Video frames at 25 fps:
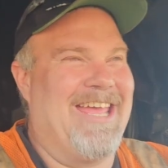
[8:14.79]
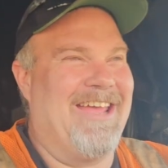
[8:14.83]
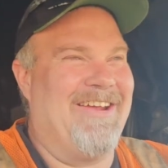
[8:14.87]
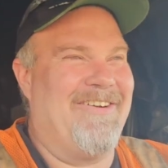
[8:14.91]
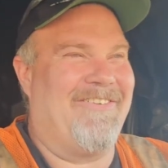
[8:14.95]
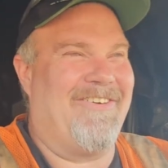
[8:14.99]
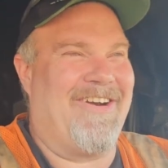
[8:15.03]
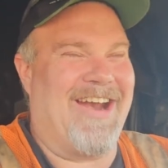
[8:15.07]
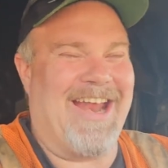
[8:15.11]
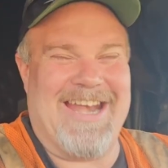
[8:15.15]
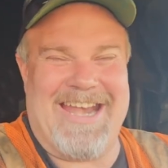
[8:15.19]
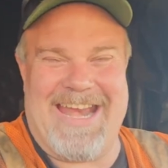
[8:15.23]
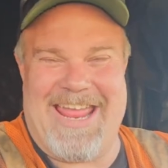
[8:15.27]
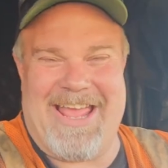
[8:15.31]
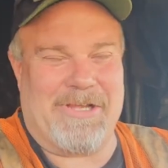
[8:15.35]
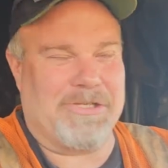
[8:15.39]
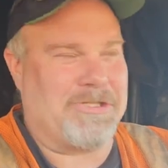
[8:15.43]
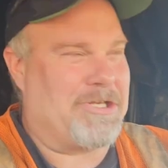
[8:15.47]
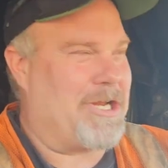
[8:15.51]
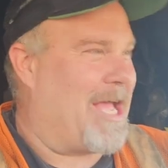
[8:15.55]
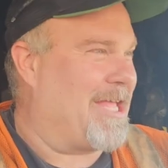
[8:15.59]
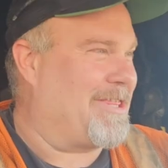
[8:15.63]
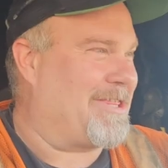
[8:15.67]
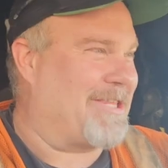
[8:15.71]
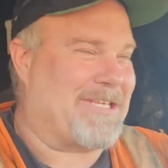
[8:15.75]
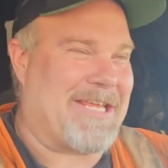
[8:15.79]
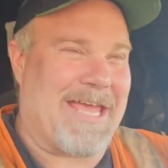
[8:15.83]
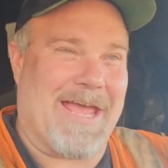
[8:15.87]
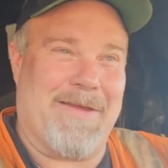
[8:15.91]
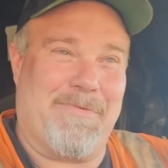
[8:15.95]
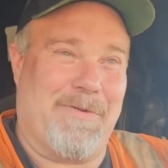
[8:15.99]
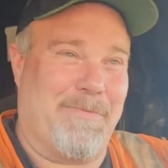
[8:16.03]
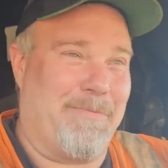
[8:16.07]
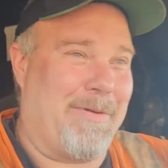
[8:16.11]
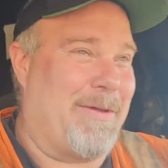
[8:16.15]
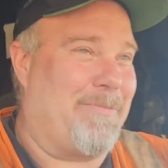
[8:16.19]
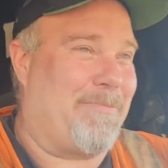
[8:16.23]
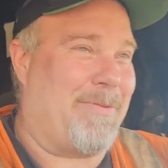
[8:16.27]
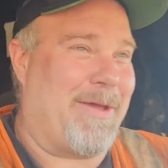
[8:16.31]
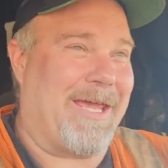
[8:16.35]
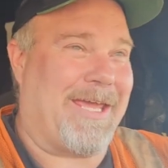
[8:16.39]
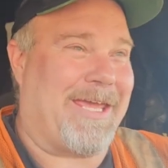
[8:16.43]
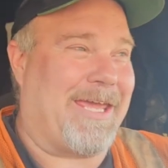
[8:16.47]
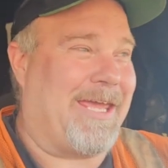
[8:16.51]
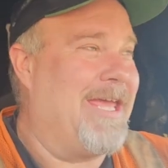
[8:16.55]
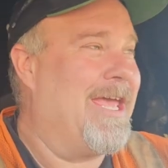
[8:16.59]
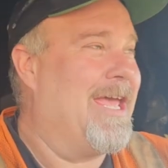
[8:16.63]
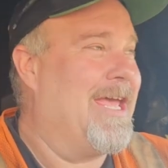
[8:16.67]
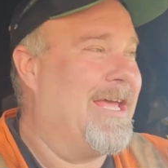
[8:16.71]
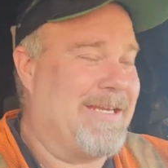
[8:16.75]
Right now is not the time to be
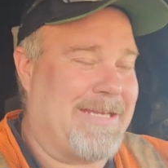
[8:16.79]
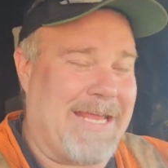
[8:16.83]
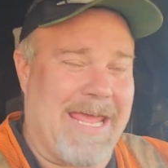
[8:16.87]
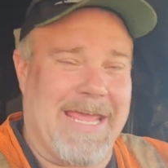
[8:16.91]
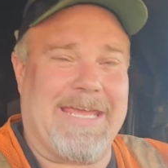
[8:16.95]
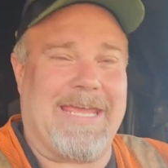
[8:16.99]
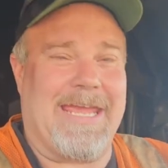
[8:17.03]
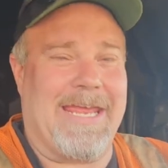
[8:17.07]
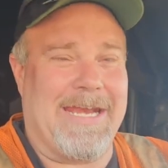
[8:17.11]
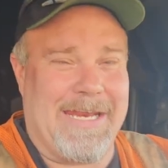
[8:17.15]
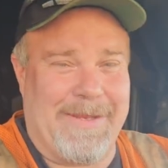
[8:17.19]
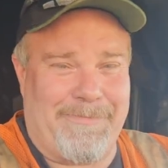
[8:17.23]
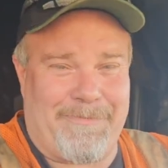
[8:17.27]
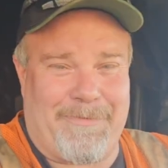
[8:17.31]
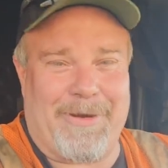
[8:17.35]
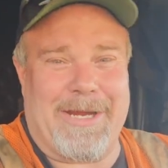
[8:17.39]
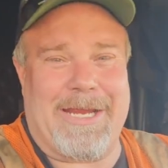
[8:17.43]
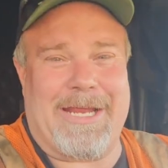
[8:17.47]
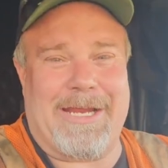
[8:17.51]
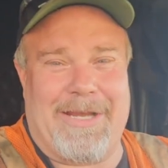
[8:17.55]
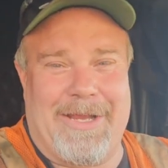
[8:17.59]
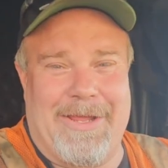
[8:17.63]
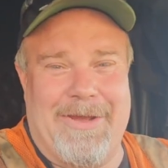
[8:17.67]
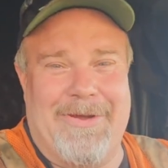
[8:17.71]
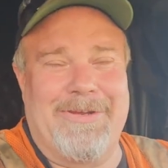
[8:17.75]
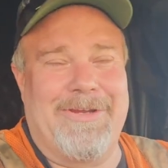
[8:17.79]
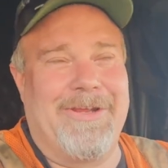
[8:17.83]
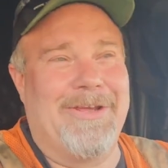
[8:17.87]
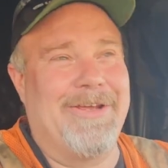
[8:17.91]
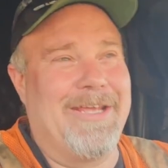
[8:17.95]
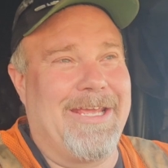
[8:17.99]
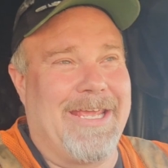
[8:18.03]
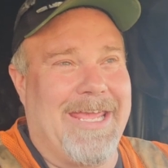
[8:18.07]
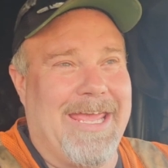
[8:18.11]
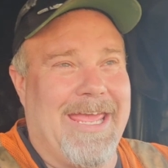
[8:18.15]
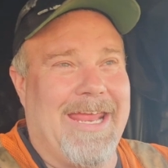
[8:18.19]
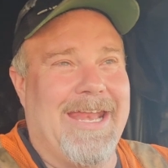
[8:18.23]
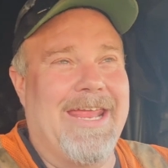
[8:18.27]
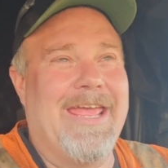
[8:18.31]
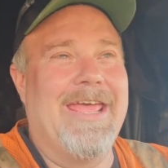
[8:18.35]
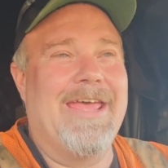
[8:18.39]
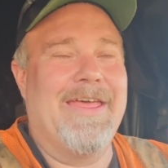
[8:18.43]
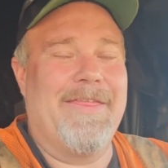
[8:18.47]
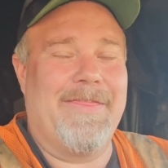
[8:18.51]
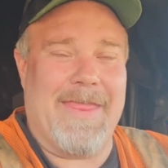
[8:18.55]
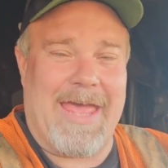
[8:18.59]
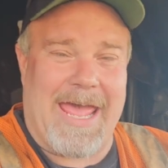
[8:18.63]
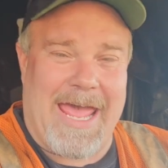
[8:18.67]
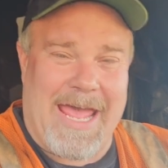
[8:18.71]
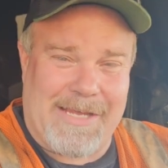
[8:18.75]
picky. Take any freaking load you can get
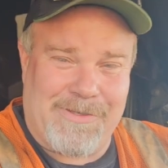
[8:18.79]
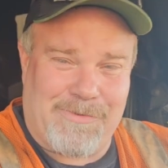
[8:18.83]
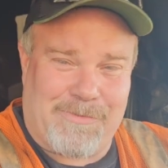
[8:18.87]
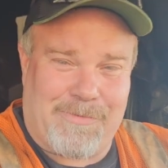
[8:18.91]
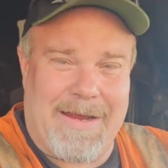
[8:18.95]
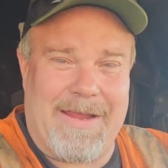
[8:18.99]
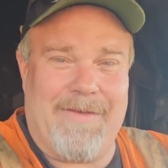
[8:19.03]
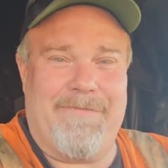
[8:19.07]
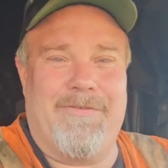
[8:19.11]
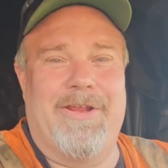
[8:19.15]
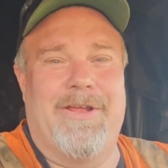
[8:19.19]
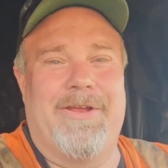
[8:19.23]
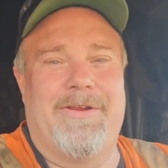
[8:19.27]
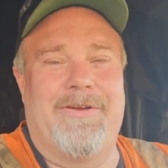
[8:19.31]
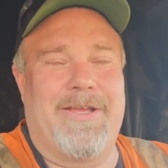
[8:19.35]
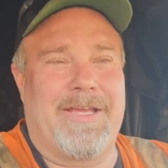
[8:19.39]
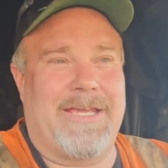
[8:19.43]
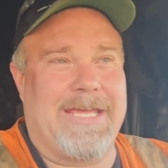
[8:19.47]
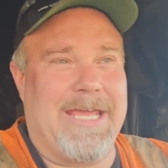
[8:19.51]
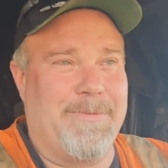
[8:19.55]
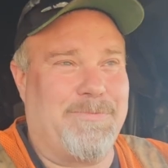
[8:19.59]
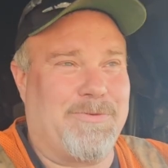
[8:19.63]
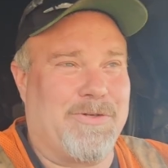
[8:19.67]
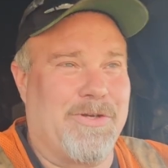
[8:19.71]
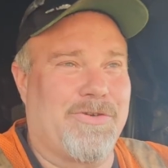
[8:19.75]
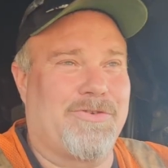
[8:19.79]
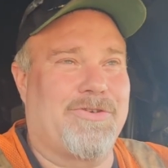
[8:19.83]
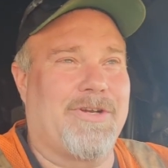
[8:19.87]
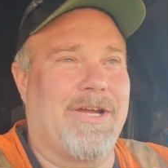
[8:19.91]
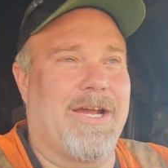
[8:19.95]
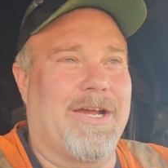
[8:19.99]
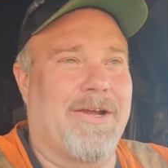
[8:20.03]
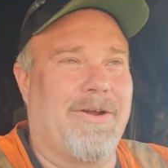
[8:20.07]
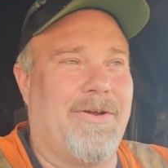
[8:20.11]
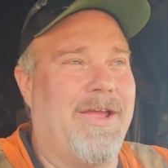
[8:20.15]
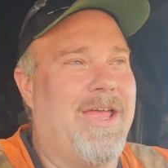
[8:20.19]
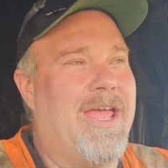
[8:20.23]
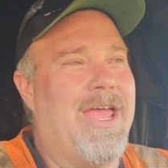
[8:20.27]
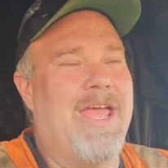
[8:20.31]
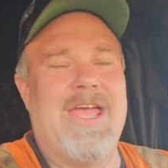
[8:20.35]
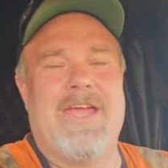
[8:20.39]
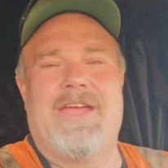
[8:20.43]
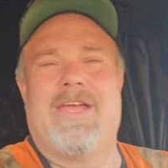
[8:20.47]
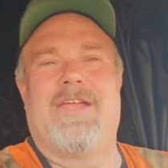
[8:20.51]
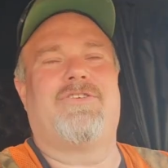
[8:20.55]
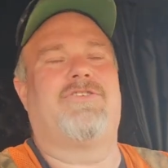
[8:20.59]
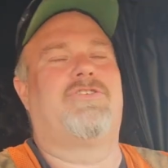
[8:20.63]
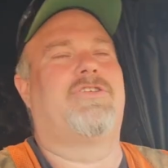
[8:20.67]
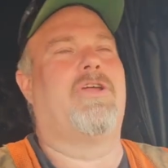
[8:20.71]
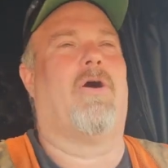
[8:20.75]
that has revenue that keeps your truck going.
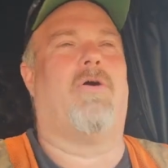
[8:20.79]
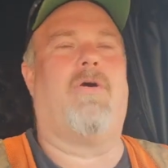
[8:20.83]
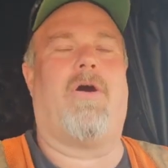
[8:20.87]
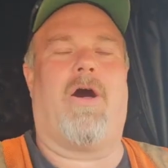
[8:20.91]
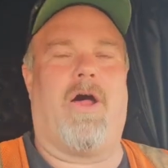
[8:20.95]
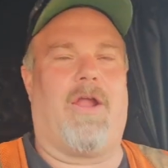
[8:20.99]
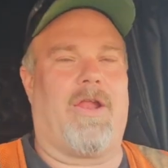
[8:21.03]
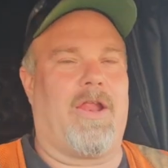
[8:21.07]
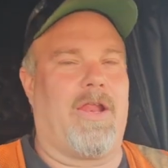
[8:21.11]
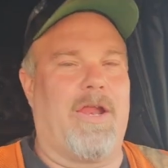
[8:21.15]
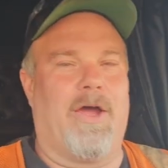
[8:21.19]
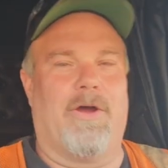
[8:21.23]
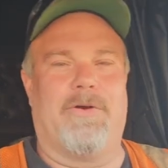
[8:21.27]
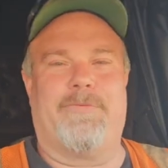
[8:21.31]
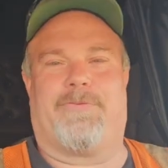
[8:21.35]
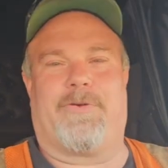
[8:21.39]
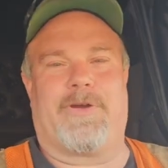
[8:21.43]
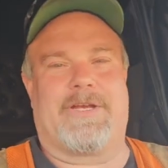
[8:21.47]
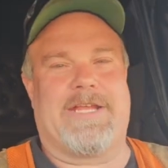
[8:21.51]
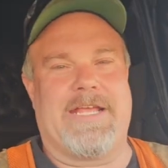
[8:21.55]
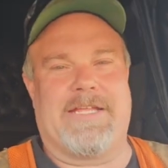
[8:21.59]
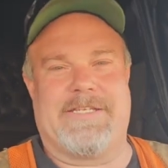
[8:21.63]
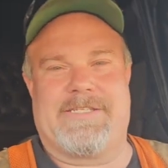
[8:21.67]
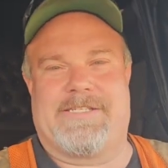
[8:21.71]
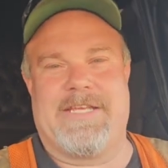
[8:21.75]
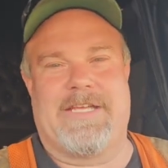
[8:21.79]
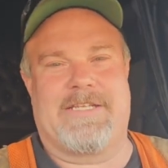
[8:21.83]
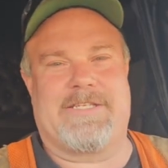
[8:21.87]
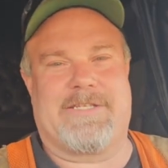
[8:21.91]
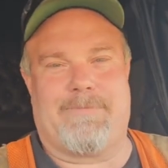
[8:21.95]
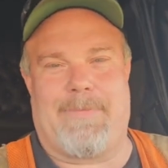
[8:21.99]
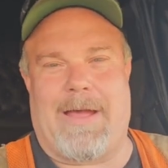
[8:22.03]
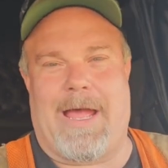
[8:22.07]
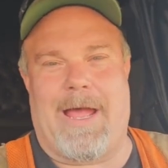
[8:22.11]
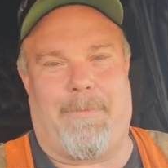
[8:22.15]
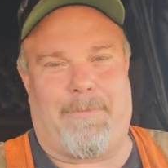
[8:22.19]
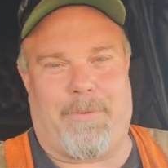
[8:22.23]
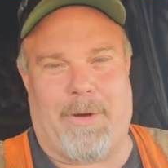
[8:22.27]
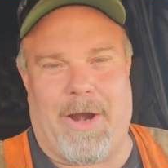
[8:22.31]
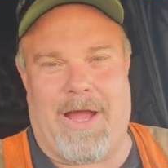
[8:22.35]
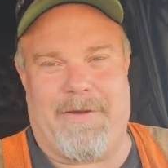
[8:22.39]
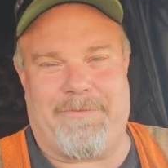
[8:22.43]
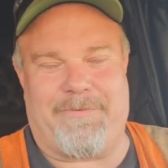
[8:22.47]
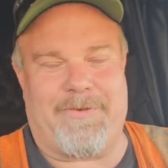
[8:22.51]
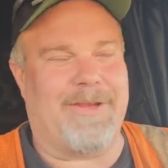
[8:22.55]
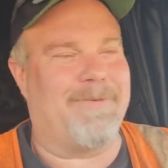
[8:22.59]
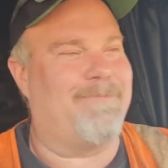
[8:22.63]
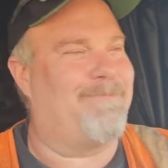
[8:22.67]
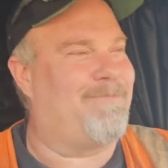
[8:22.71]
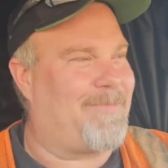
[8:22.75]
Don't haul a load for 10 cents a mile
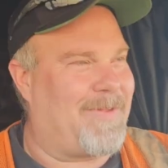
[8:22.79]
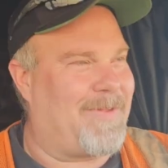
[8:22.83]
profit.